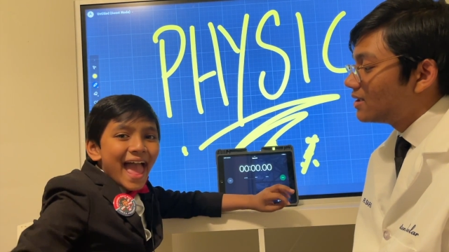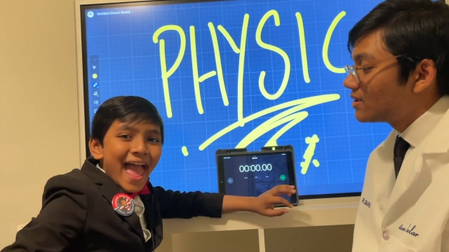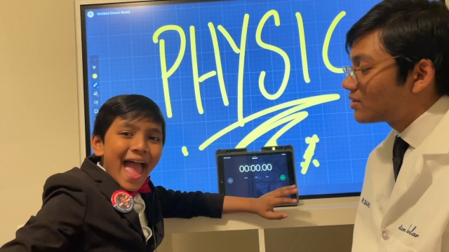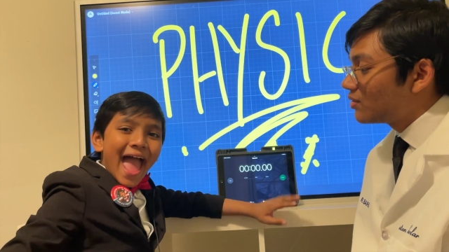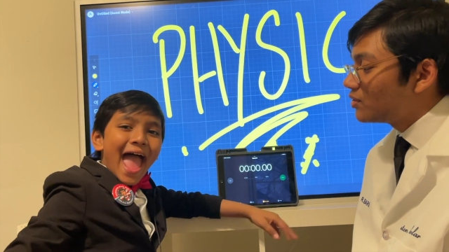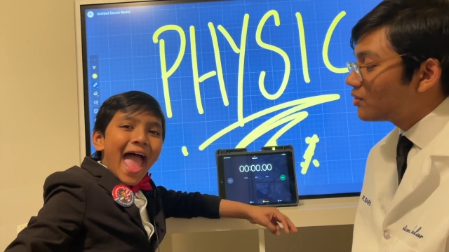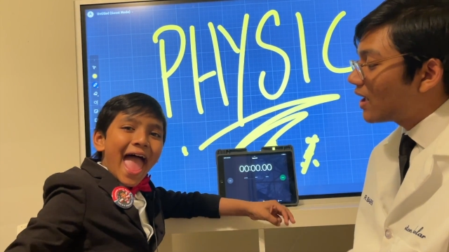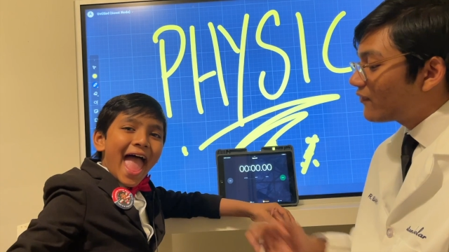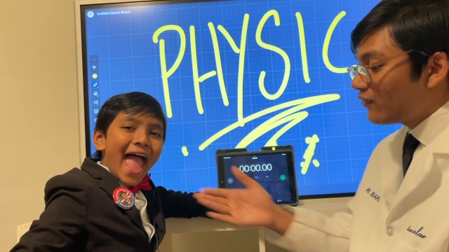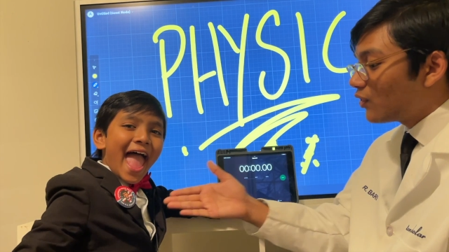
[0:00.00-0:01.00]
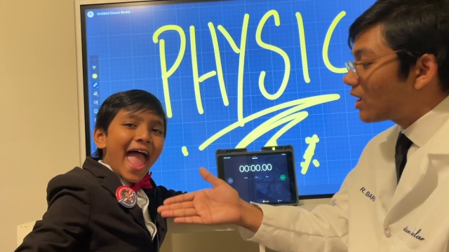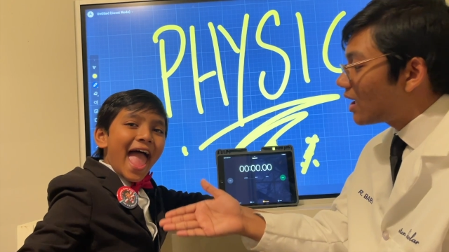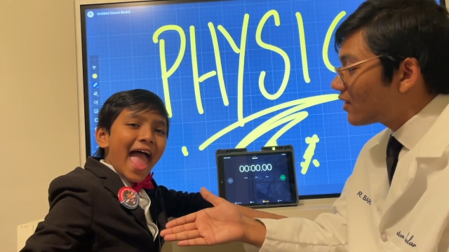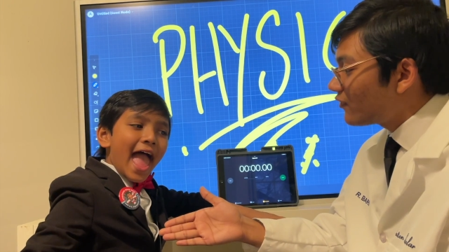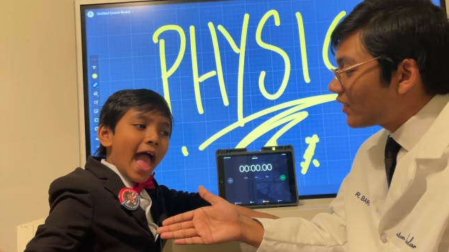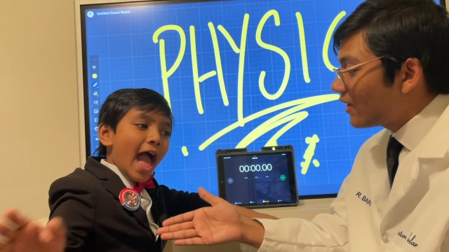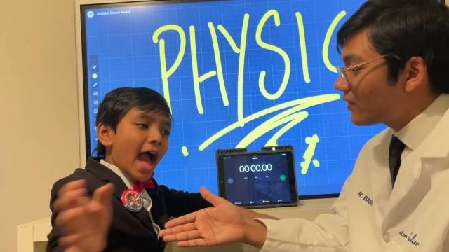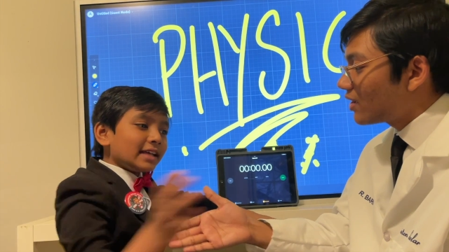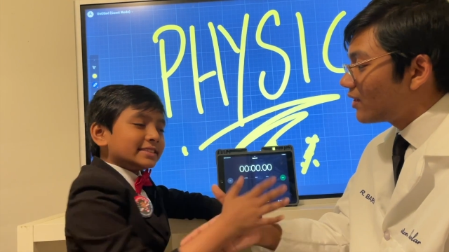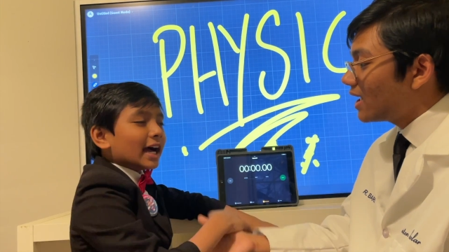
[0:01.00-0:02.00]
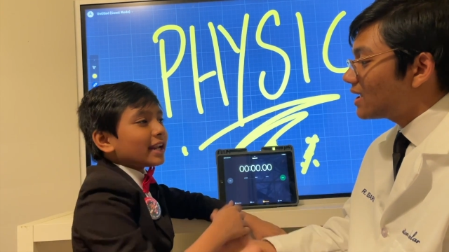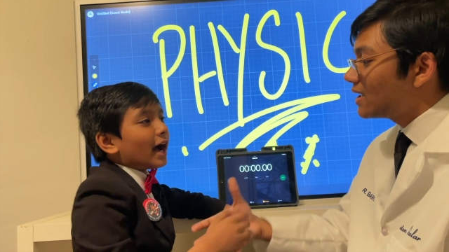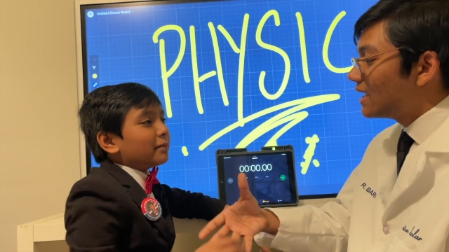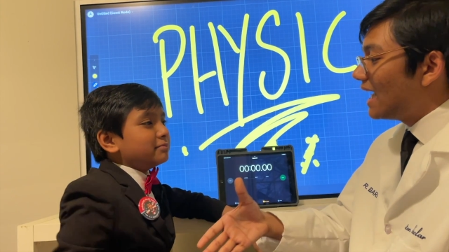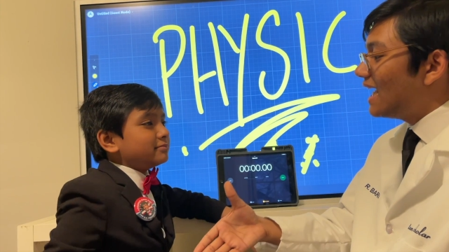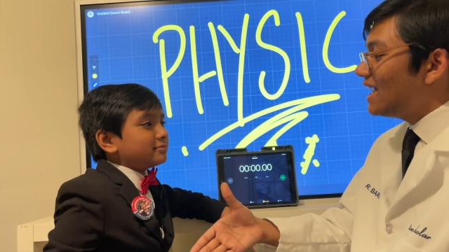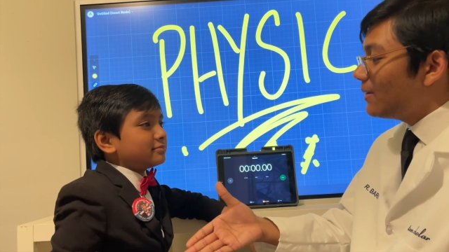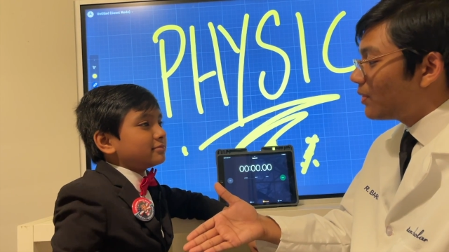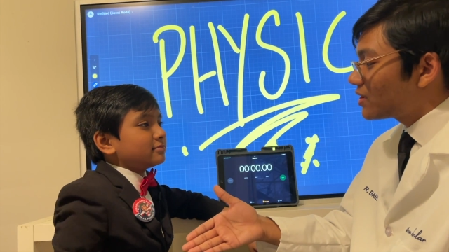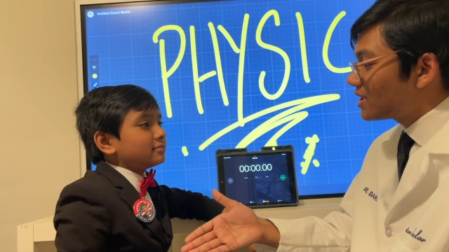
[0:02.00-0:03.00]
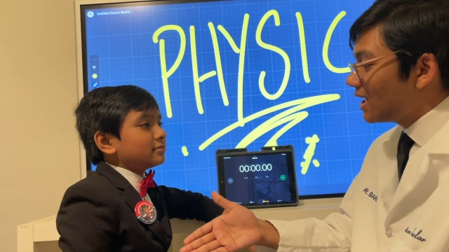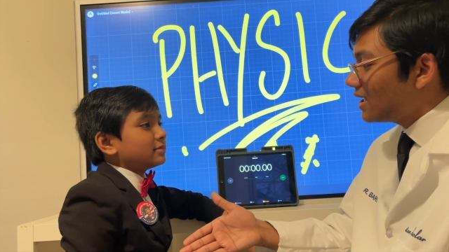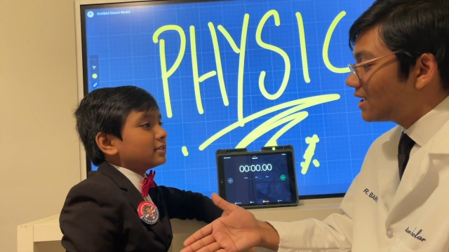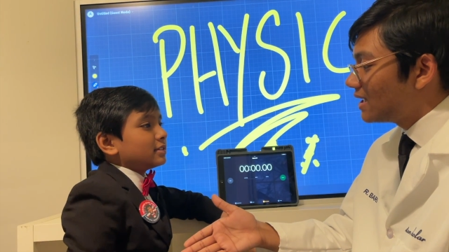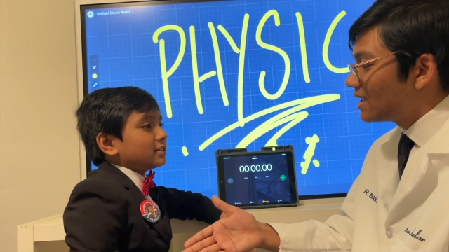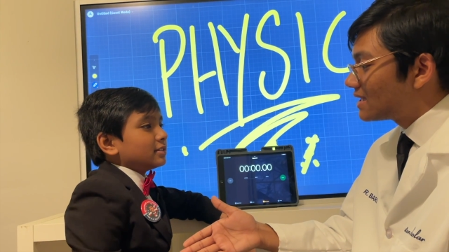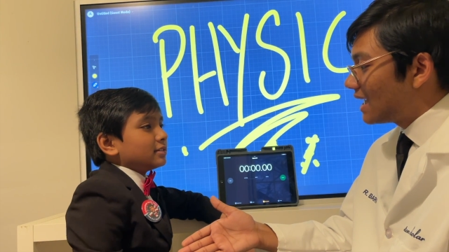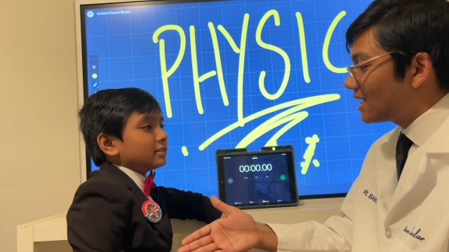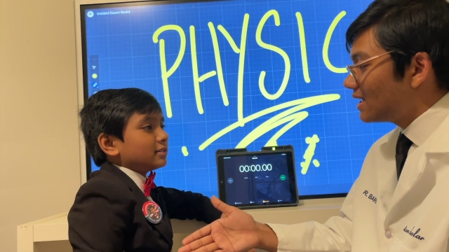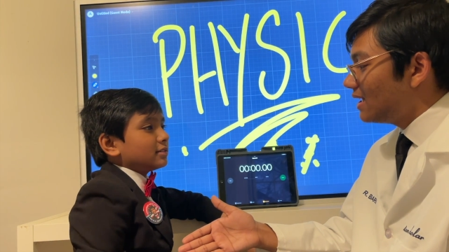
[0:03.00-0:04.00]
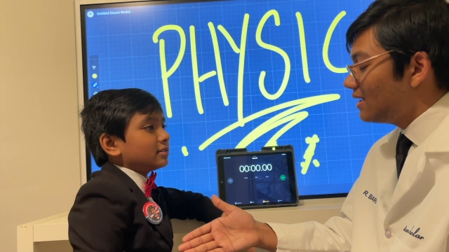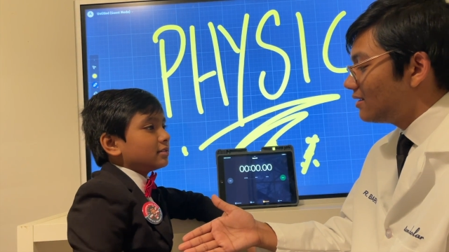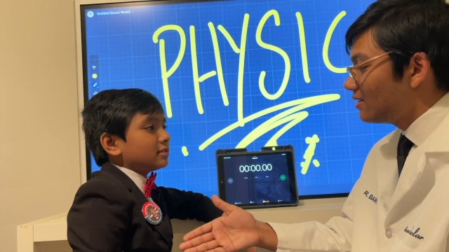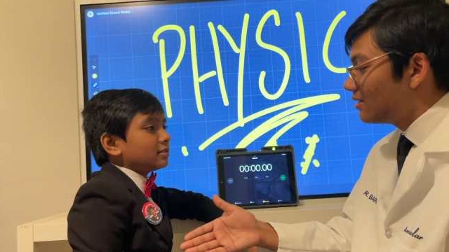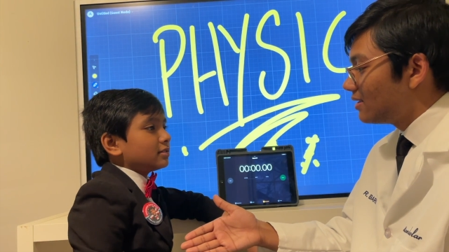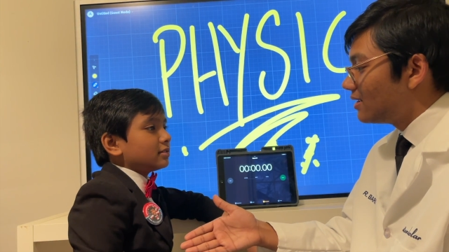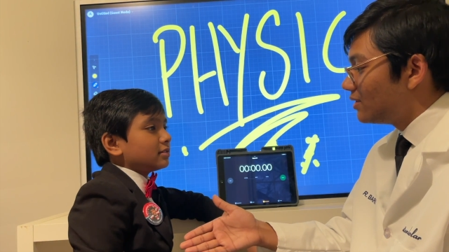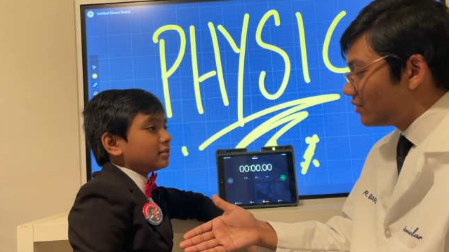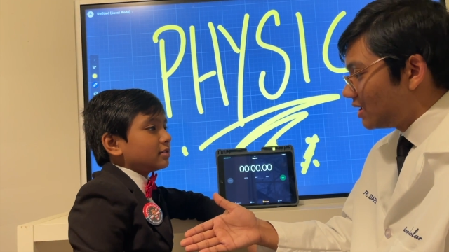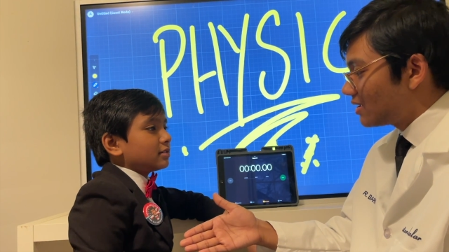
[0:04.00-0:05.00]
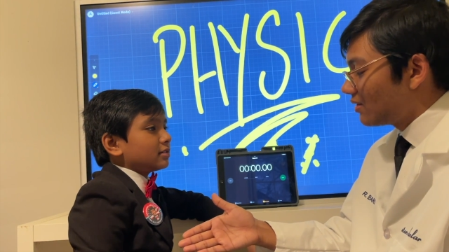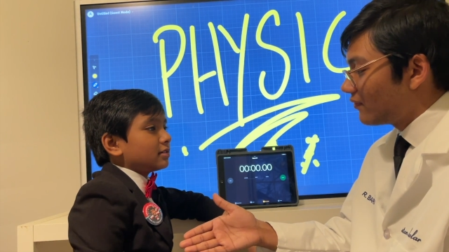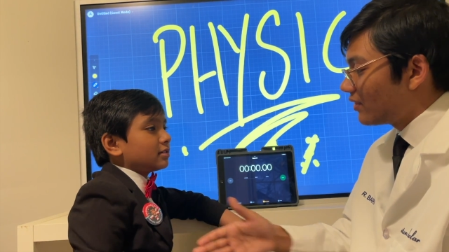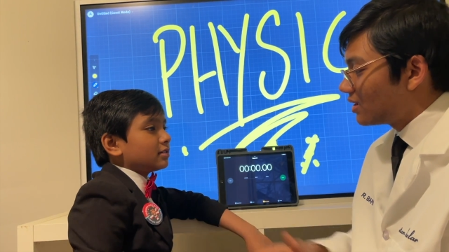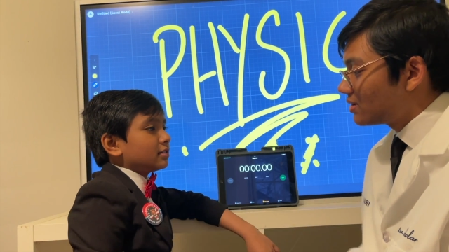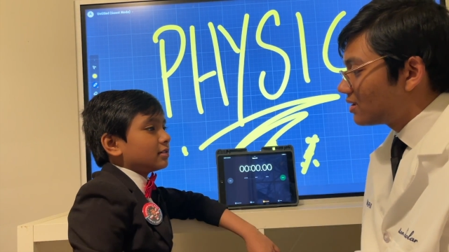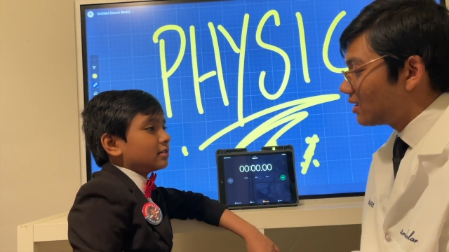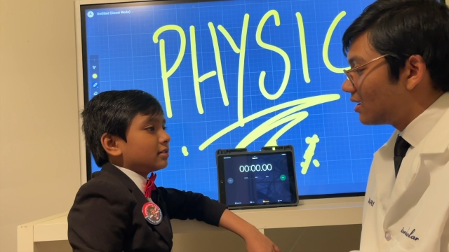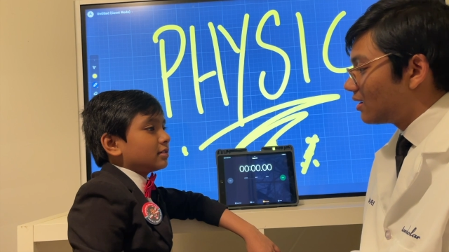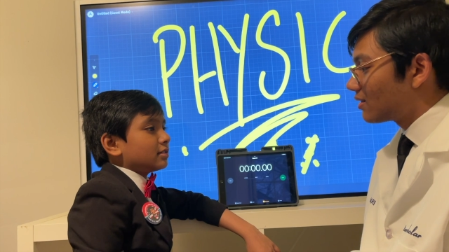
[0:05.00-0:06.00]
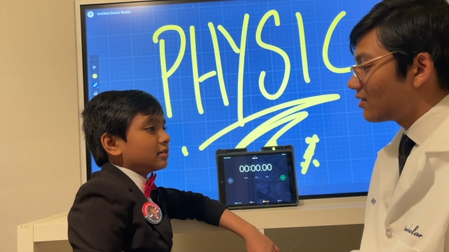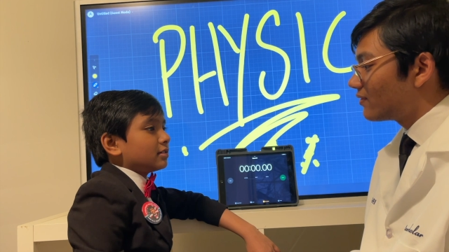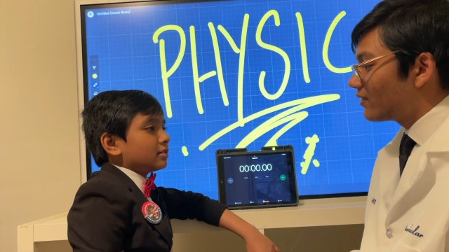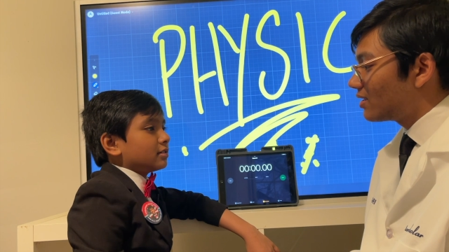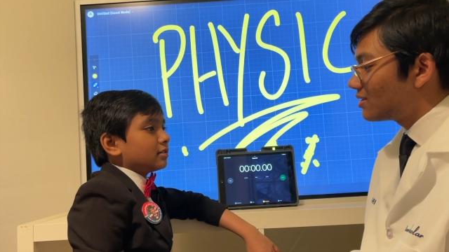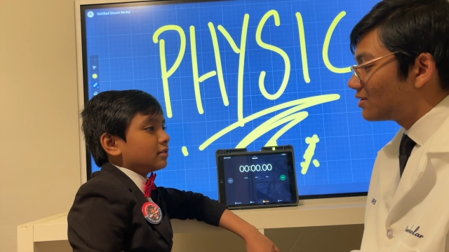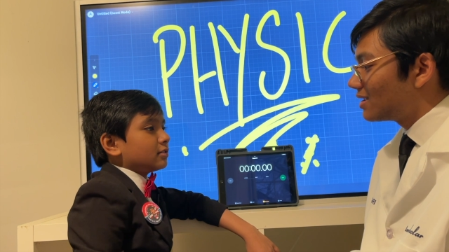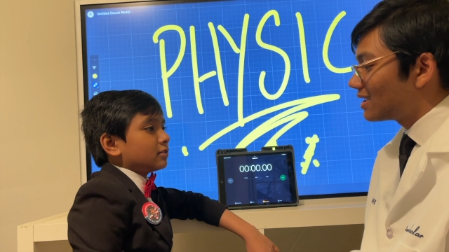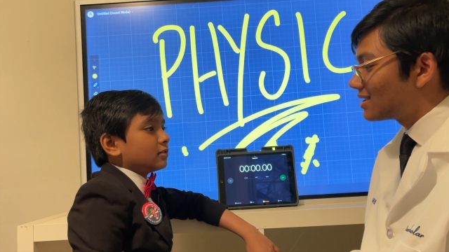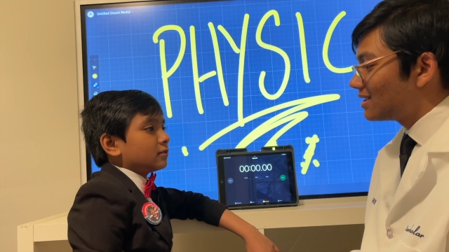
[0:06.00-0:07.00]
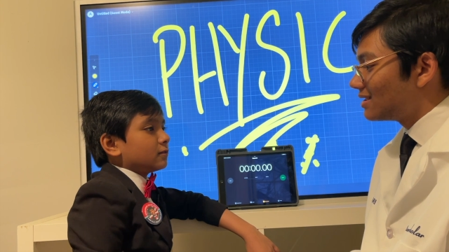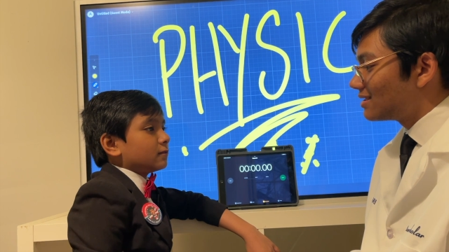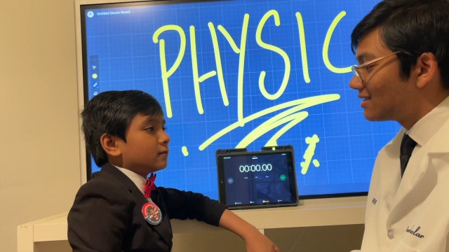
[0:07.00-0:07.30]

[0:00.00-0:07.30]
Speaker 1: So you got 4 out of 5 correct. Shut up! 80%. Sadly, you did convert, uh, convert to the next stage.